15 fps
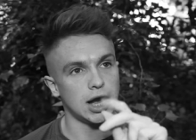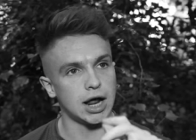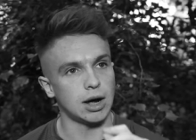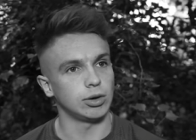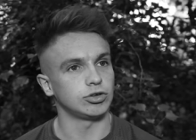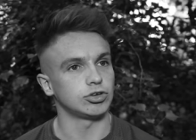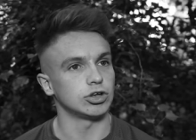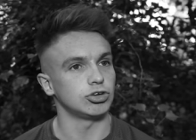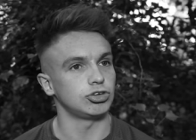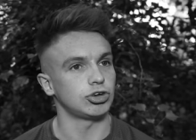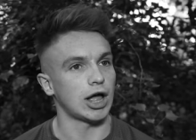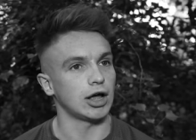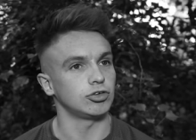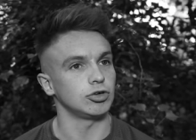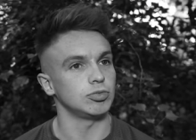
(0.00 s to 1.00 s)
and now he's gonna
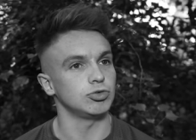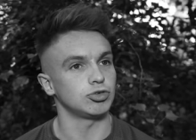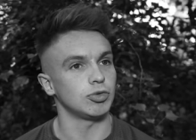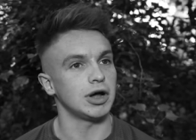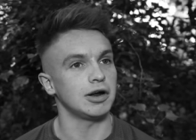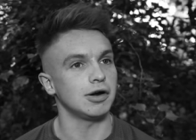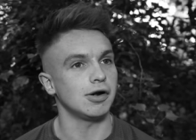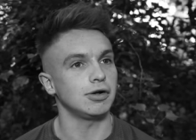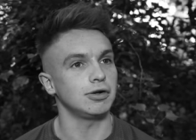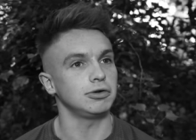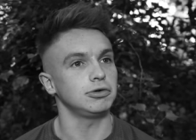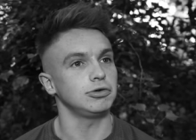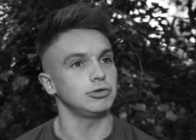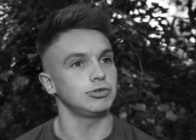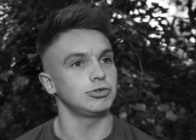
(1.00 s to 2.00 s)
shake some
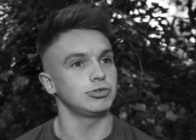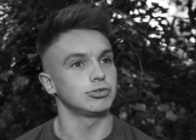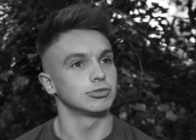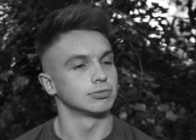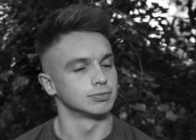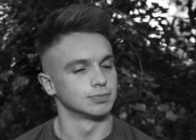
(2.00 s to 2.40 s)
squirrels.